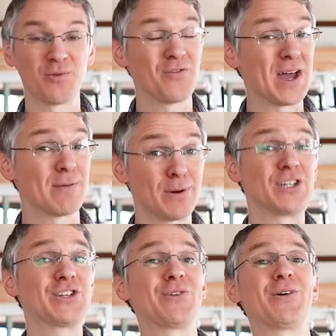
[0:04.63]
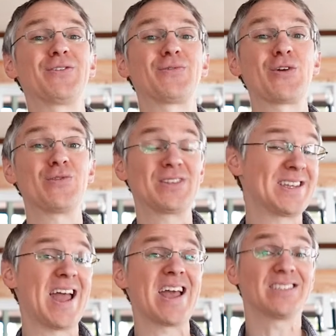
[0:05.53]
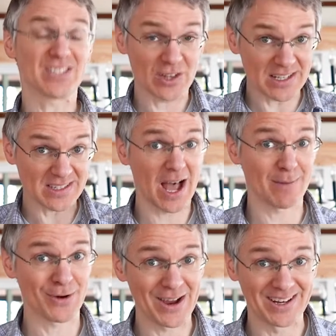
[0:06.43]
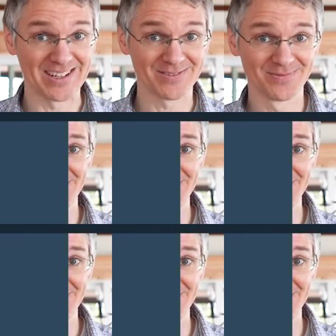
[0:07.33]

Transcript: We've got a bunch of good ones for you today, so let's hop right in.